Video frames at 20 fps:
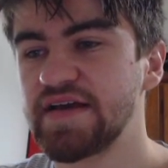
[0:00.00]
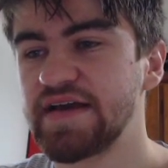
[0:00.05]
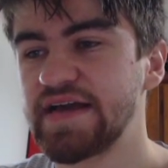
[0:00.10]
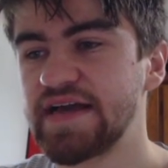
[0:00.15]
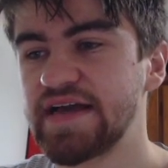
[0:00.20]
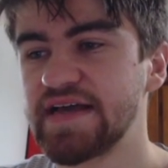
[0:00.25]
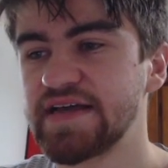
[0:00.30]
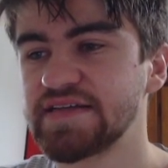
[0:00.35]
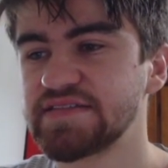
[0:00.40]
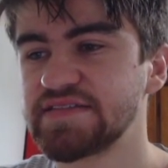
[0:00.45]

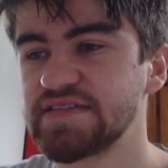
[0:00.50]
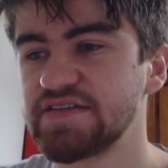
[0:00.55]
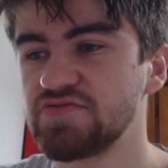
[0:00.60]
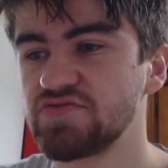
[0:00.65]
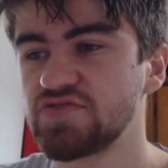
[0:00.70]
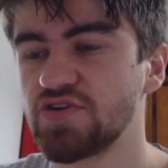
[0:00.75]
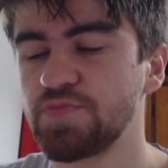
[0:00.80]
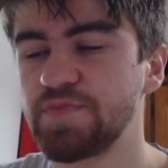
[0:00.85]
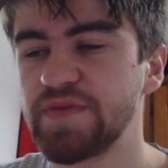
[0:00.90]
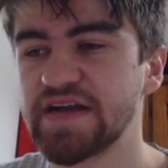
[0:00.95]
as he'll
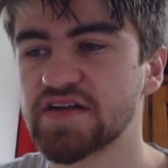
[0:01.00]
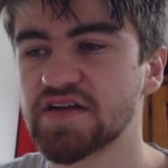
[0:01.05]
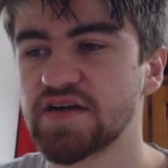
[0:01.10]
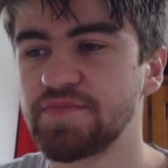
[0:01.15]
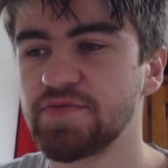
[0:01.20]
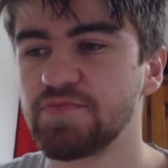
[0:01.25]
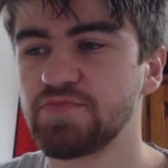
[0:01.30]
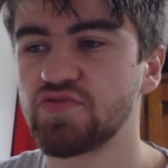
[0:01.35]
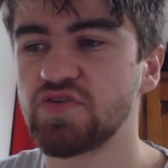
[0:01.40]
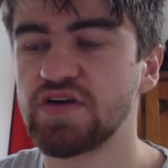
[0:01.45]
go back
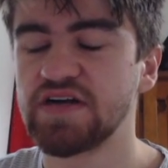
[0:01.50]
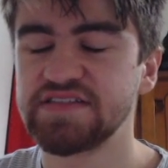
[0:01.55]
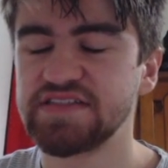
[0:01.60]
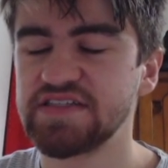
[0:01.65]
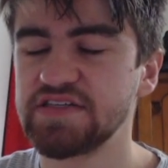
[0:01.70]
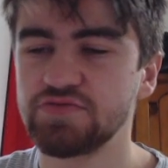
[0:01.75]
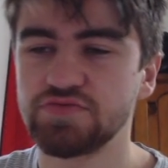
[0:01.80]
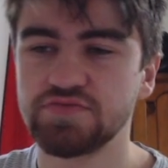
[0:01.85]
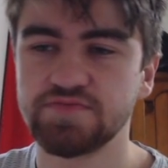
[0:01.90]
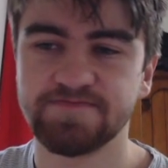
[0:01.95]
up in price.
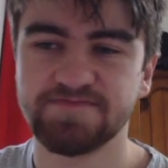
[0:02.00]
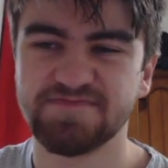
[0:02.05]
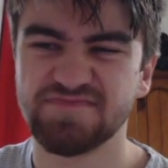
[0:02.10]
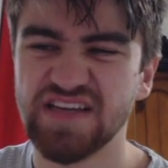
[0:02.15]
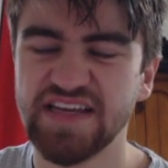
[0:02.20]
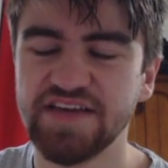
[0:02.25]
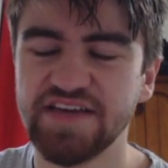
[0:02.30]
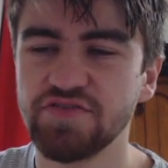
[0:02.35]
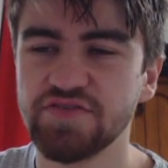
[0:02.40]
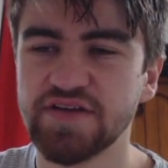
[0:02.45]
He'll
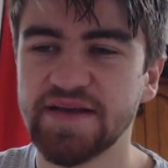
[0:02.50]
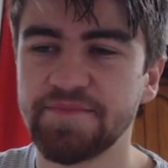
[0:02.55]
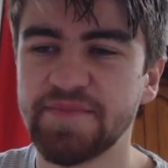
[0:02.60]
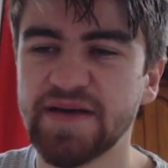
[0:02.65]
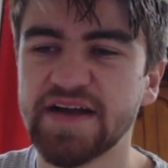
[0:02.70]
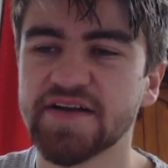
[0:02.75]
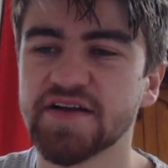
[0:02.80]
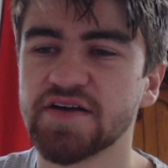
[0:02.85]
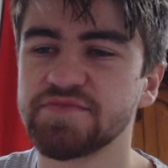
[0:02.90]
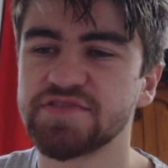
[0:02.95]
get
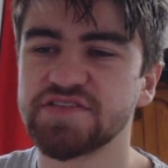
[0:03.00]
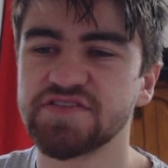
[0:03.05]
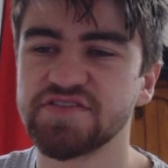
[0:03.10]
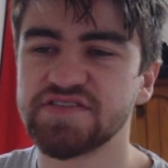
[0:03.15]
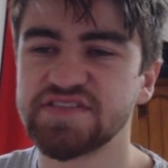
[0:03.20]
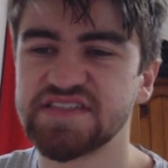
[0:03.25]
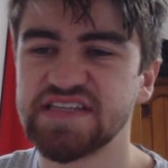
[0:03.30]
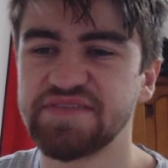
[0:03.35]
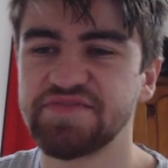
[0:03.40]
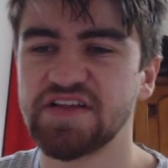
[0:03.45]
back up to
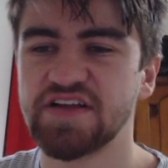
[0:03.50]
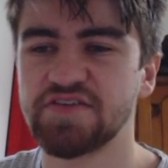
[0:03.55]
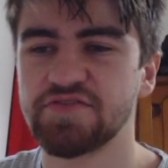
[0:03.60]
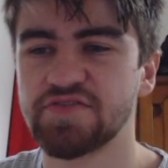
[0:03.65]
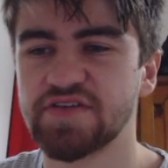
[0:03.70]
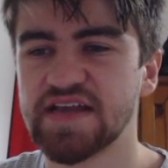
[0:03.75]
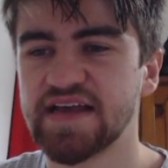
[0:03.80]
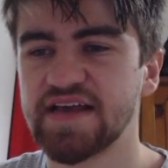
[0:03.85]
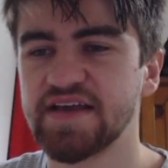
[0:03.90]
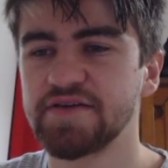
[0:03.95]

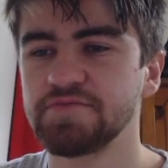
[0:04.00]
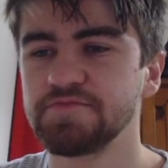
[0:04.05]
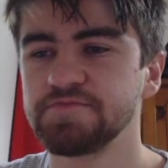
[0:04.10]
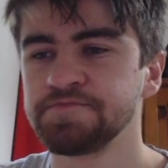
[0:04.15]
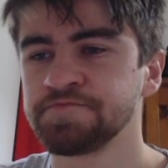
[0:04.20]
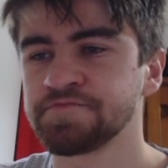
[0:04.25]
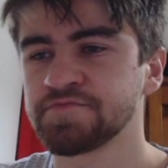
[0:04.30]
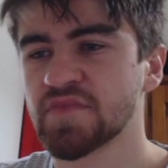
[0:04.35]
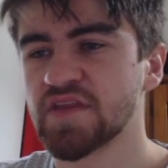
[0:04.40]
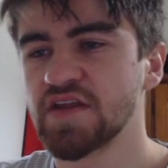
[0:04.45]
700k.
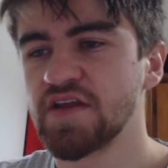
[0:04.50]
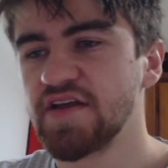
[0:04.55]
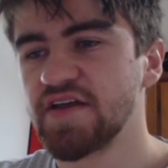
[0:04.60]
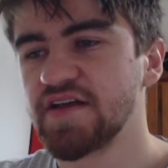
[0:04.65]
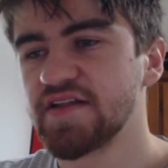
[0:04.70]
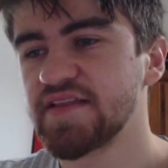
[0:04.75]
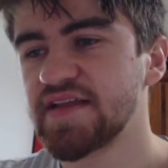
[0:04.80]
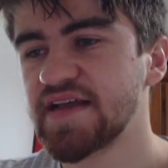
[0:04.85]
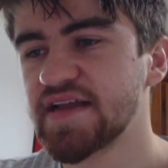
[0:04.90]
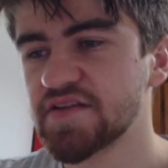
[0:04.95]

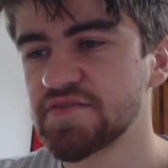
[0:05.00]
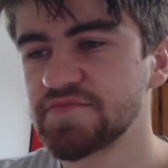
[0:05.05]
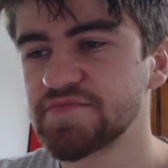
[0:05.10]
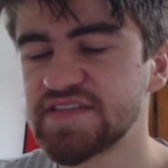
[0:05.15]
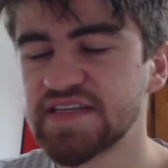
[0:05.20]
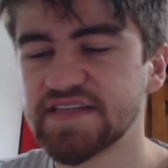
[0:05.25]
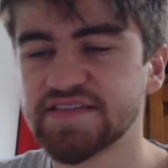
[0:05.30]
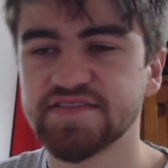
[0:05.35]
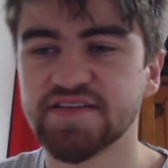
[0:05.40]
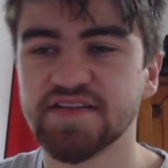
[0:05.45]

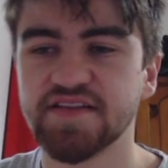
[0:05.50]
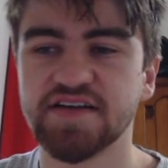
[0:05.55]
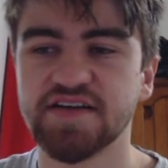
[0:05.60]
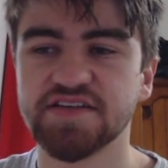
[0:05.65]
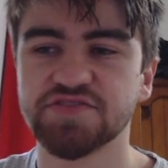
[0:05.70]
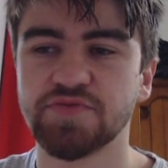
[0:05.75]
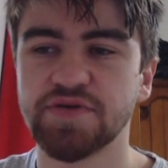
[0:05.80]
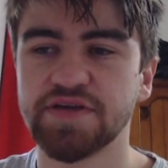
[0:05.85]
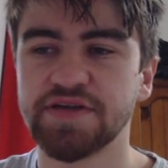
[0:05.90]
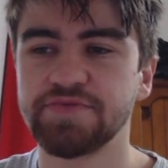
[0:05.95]
Laddams, that's the
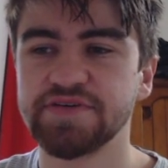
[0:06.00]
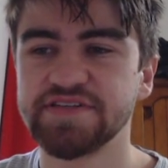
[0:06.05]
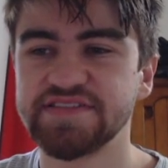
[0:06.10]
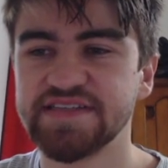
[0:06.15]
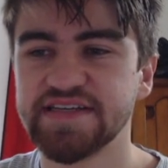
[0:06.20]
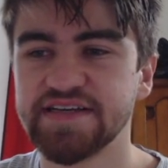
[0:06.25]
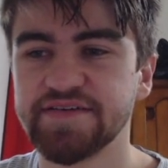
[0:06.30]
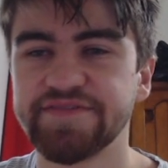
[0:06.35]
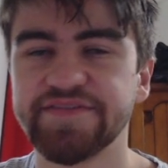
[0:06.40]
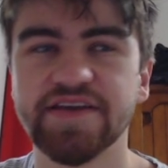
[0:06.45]
last week we
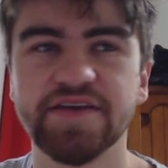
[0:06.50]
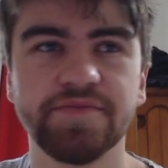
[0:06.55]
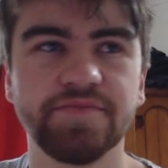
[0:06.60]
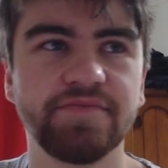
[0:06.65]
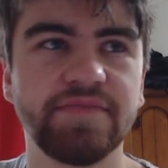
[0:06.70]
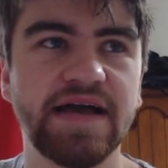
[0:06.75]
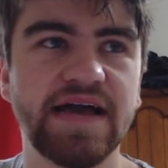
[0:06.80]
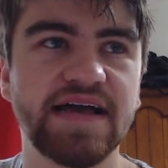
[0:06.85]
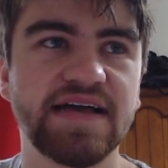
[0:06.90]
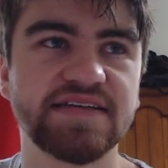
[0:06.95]
see of
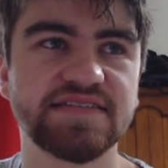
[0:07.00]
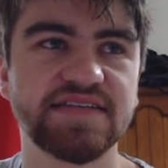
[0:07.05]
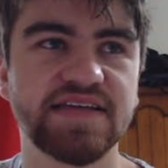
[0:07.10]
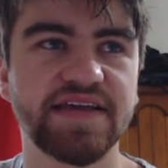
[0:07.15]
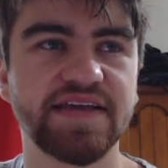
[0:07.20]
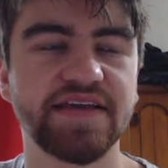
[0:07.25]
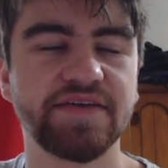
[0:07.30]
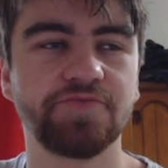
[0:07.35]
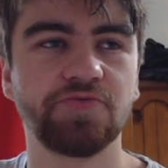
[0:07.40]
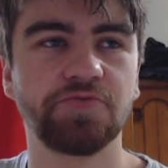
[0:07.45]
him, as
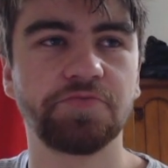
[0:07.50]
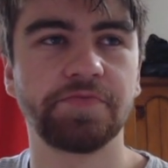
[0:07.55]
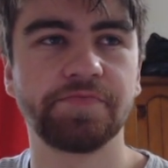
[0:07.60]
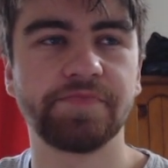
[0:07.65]
Hickey will be